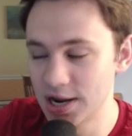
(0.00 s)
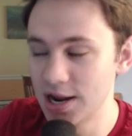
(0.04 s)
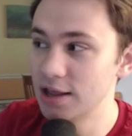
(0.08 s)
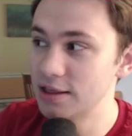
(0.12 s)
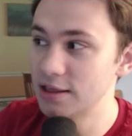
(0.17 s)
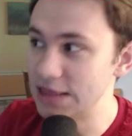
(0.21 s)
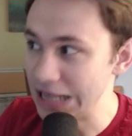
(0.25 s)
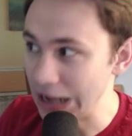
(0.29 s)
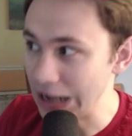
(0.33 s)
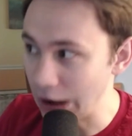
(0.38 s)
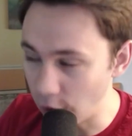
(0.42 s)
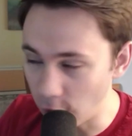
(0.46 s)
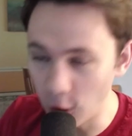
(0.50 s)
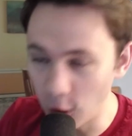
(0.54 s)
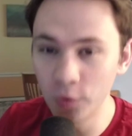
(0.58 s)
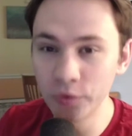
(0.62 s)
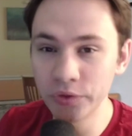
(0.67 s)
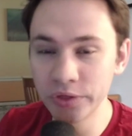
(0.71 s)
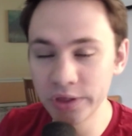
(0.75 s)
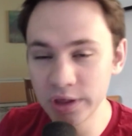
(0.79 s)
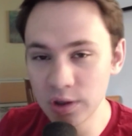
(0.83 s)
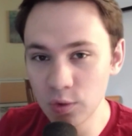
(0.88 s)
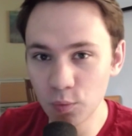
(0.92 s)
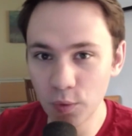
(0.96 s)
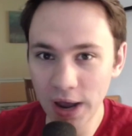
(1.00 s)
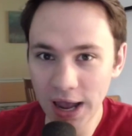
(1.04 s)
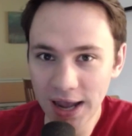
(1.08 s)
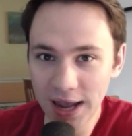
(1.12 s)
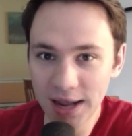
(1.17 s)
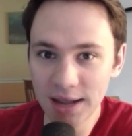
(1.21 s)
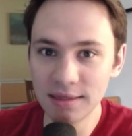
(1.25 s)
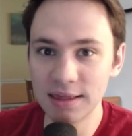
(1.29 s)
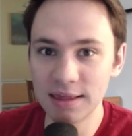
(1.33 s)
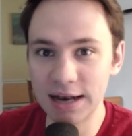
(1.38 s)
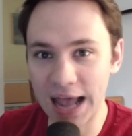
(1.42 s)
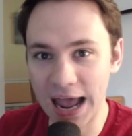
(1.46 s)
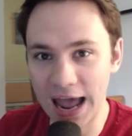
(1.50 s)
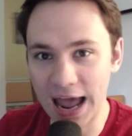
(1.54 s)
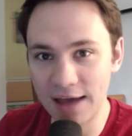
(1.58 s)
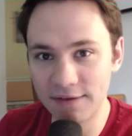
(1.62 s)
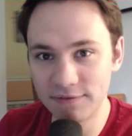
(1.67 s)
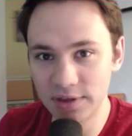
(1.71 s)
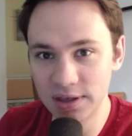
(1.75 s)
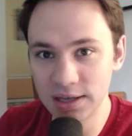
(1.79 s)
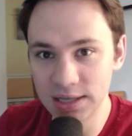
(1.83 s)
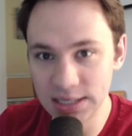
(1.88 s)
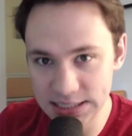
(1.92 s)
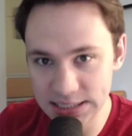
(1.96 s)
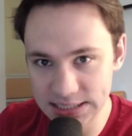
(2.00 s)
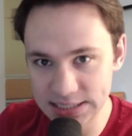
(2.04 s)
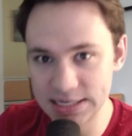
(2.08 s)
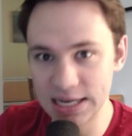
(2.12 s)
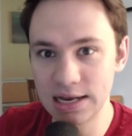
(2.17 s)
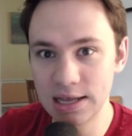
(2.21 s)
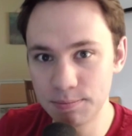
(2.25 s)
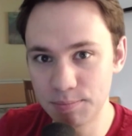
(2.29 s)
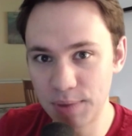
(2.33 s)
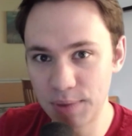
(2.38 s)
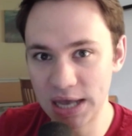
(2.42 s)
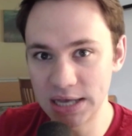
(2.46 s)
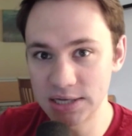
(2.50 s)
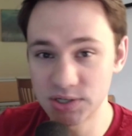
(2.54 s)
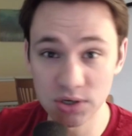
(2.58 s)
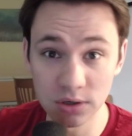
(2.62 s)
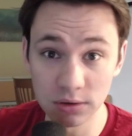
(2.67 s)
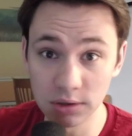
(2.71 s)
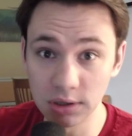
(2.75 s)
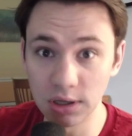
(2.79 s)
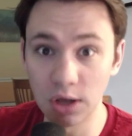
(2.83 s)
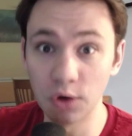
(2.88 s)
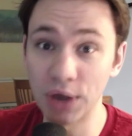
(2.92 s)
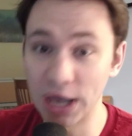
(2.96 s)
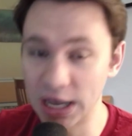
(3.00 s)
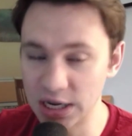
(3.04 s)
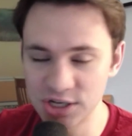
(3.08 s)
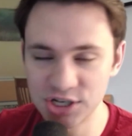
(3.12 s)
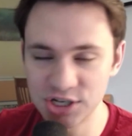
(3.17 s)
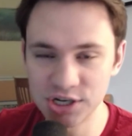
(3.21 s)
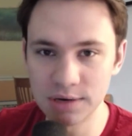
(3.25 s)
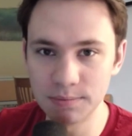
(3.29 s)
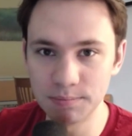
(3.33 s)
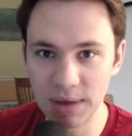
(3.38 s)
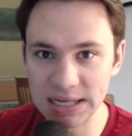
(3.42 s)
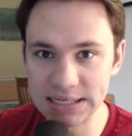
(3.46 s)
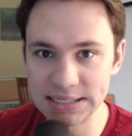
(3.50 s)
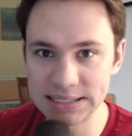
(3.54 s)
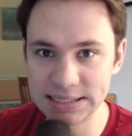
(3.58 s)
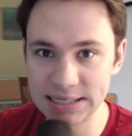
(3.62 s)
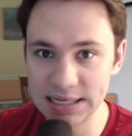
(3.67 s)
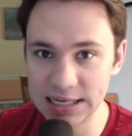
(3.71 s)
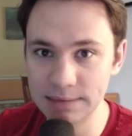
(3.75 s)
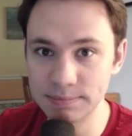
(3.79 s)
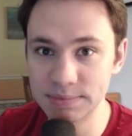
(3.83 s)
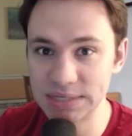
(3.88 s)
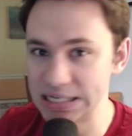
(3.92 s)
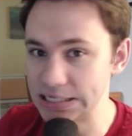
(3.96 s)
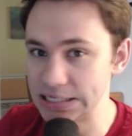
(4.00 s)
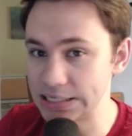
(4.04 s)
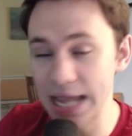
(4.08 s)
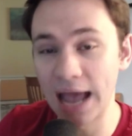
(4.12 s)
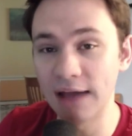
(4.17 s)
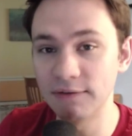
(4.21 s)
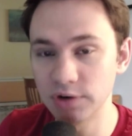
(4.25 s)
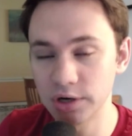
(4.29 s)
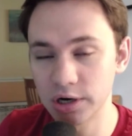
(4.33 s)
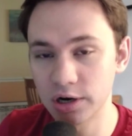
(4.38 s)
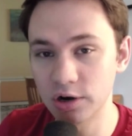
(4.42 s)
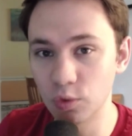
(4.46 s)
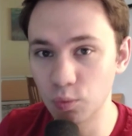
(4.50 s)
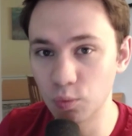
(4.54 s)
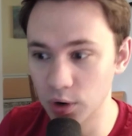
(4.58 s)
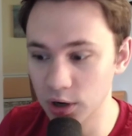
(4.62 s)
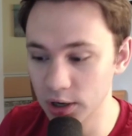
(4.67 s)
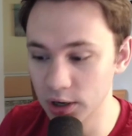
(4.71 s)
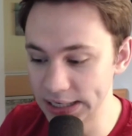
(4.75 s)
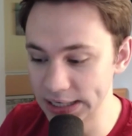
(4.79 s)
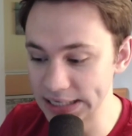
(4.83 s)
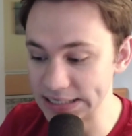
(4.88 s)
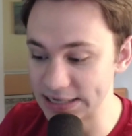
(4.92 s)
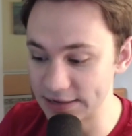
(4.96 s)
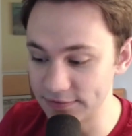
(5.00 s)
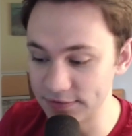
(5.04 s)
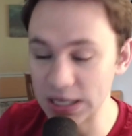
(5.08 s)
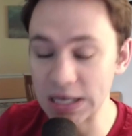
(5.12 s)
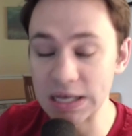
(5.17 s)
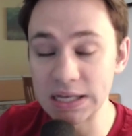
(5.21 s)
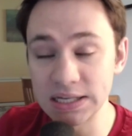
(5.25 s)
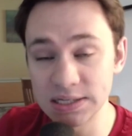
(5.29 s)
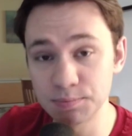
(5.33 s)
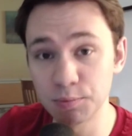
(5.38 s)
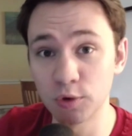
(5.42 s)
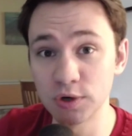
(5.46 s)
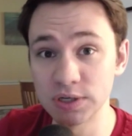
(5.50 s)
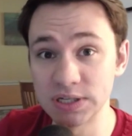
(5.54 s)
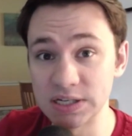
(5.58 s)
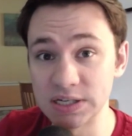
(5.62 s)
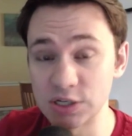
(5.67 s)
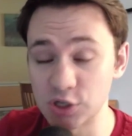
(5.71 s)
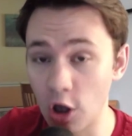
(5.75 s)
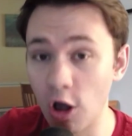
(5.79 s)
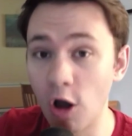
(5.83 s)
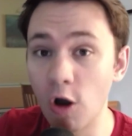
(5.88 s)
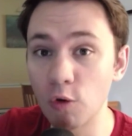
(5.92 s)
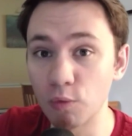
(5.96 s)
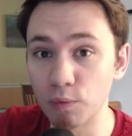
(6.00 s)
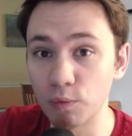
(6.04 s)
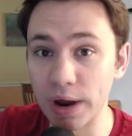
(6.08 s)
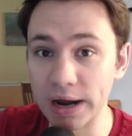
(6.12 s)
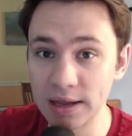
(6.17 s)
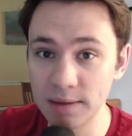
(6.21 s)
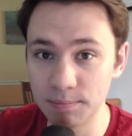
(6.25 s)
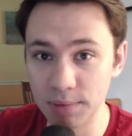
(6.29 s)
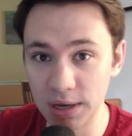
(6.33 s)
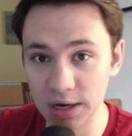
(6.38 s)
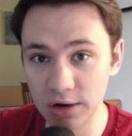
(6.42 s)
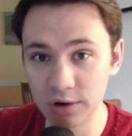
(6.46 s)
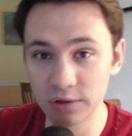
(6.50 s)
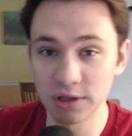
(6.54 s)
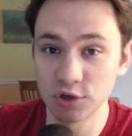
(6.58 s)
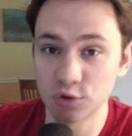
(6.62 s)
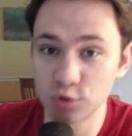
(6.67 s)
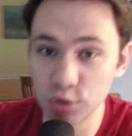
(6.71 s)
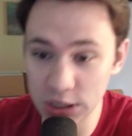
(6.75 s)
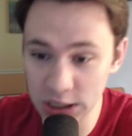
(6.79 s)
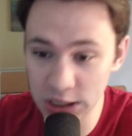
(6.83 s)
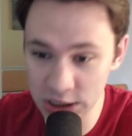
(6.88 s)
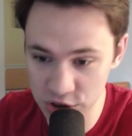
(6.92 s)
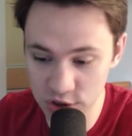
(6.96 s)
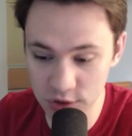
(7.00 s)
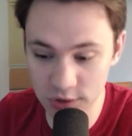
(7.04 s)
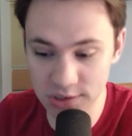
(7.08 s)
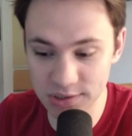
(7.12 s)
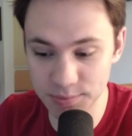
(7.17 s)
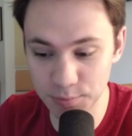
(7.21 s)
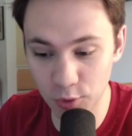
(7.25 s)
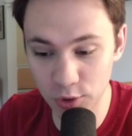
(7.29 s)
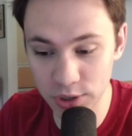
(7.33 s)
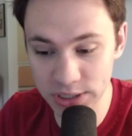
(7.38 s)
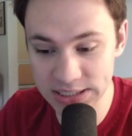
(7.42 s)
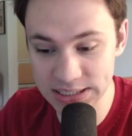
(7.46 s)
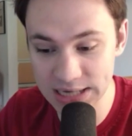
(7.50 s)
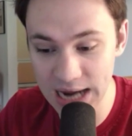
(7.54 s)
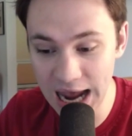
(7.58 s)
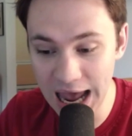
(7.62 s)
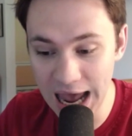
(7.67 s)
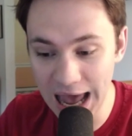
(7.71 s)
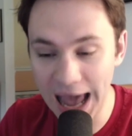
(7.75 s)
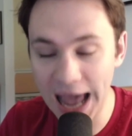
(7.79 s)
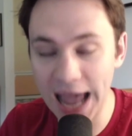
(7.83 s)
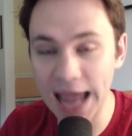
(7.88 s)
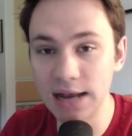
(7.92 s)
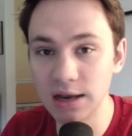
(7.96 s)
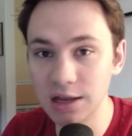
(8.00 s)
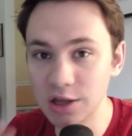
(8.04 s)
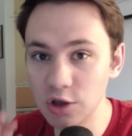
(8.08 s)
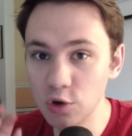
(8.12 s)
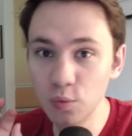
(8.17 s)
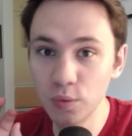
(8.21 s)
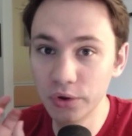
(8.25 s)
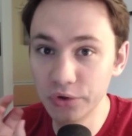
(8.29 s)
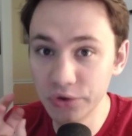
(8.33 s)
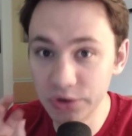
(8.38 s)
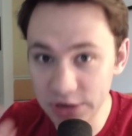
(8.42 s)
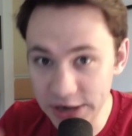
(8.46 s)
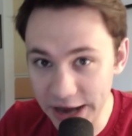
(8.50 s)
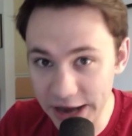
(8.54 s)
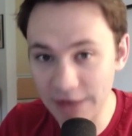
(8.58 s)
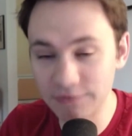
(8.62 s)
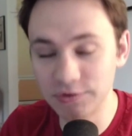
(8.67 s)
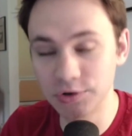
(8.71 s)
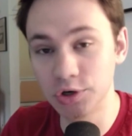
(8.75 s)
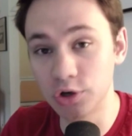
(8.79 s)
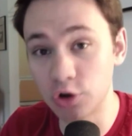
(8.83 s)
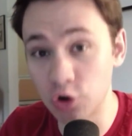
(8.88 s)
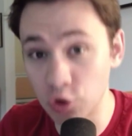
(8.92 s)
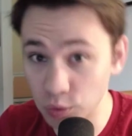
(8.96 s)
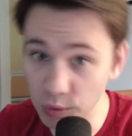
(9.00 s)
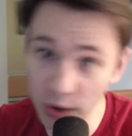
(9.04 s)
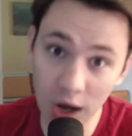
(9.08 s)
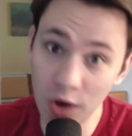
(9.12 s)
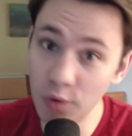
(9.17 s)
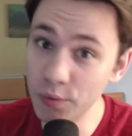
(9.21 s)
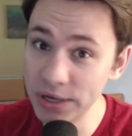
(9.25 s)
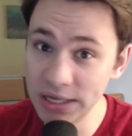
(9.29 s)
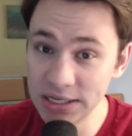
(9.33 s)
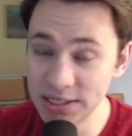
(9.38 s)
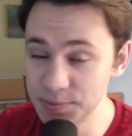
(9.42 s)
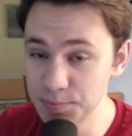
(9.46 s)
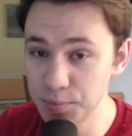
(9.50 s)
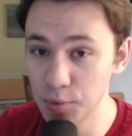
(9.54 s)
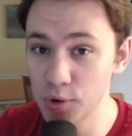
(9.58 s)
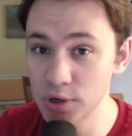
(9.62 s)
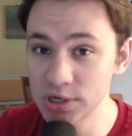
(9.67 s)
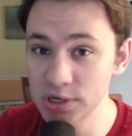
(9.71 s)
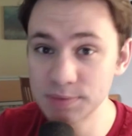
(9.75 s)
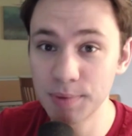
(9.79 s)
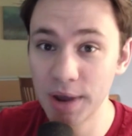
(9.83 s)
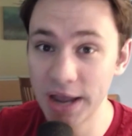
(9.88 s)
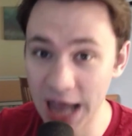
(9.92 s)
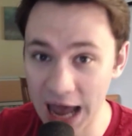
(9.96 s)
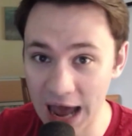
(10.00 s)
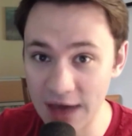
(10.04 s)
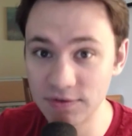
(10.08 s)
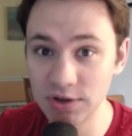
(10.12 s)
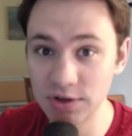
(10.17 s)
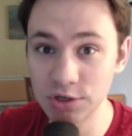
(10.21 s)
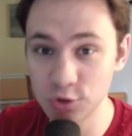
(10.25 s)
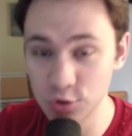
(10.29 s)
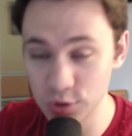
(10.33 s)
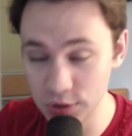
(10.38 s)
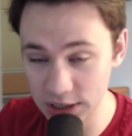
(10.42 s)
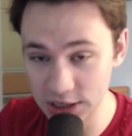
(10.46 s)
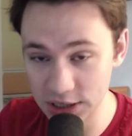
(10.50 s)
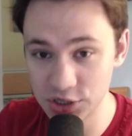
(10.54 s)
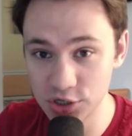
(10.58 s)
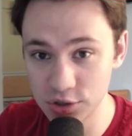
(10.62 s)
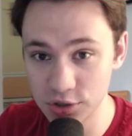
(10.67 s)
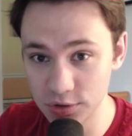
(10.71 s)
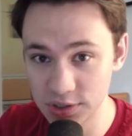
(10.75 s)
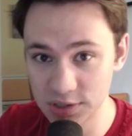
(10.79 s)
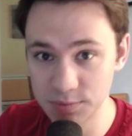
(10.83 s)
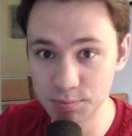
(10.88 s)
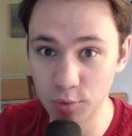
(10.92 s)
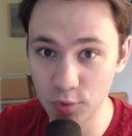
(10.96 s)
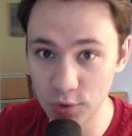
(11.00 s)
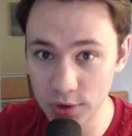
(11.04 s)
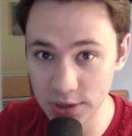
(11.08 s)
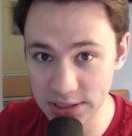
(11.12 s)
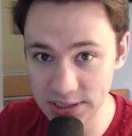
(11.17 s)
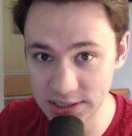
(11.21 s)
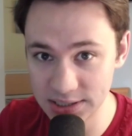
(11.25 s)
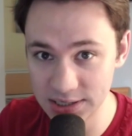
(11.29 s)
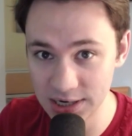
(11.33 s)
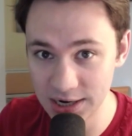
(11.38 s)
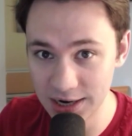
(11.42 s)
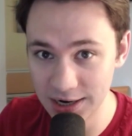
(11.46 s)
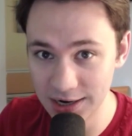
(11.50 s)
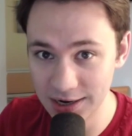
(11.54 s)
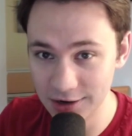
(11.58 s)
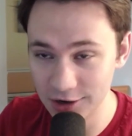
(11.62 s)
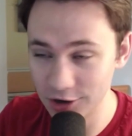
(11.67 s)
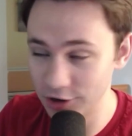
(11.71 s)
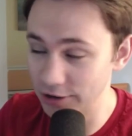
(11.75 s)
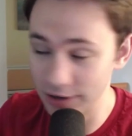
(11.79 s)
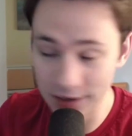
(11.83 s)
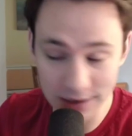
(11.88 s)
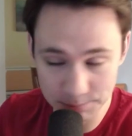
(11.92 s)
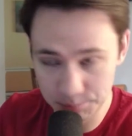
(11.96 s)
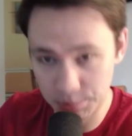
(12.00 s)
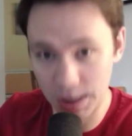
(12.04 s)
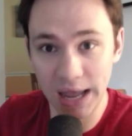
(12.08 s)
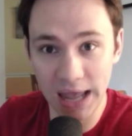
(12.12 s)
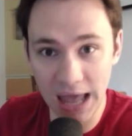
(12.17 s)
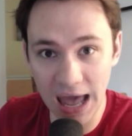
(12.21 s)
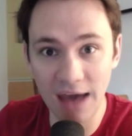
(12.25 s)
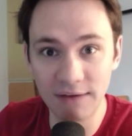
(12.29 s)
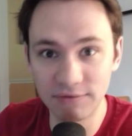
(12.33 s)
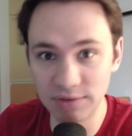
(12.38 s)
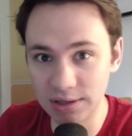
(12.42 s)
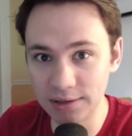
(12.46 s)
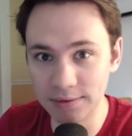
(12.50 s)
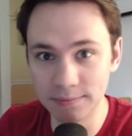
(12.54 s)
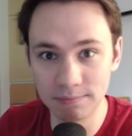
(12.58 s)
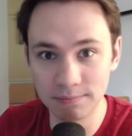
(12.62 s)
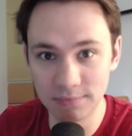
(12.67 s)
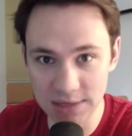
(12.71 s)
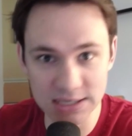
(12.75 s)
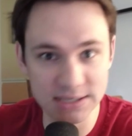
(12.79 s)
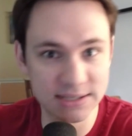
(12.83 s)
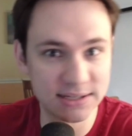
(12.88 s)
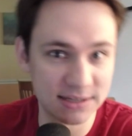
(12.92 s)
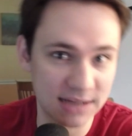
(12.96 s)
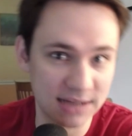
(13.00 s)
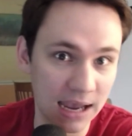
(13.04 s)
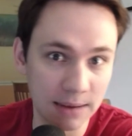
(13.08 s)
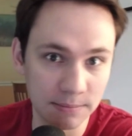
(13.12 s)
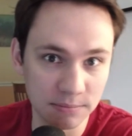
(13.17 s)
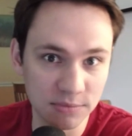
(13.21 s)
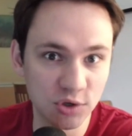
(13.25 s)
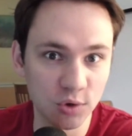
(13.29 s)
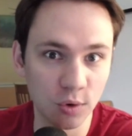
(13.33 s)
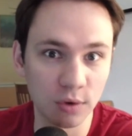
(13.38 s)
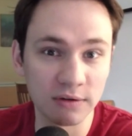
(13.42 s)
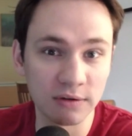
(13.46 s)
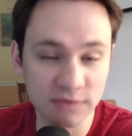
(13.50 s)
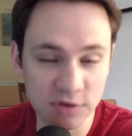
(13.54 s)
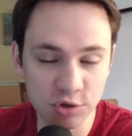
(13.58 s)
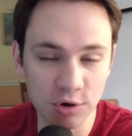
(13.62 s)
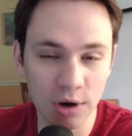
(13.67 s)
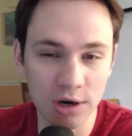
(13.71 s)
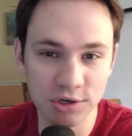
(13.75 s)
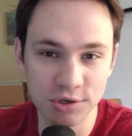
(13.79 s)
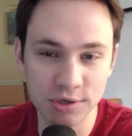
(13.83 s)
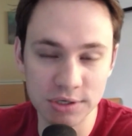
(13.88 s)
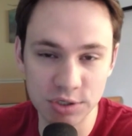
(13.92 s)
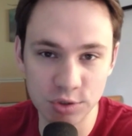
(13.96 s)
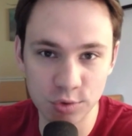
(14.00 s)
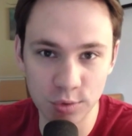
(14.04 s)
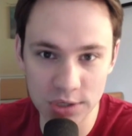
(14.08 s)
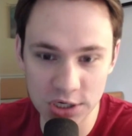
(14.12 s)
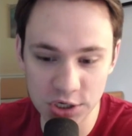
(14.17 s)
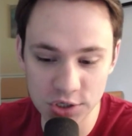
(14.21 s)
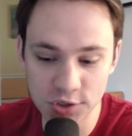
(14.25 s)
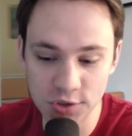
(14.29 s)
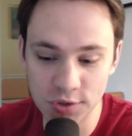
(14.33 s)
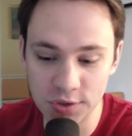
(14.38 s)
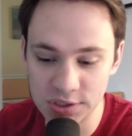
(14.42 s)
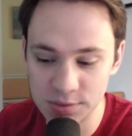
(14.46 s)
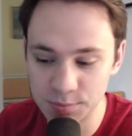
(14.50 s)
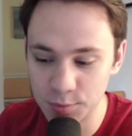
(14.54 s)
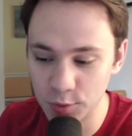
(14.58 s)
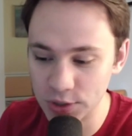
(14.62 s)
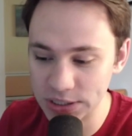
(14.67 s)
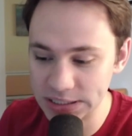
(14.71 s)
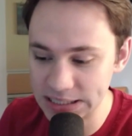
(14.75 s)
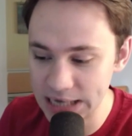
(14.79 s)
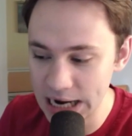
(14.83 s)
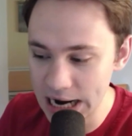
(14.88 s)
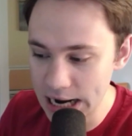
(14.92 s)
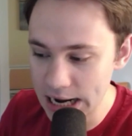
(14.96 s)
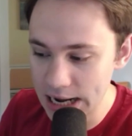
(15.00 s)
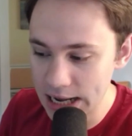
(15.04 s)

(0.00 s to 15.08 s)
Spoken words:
The only way that having city-based or location-based teams is ever going to work is if esports is already bigger than traditional sports, and you will never grow esports by having traditional sports or by having this same sort of structure as traditional sports.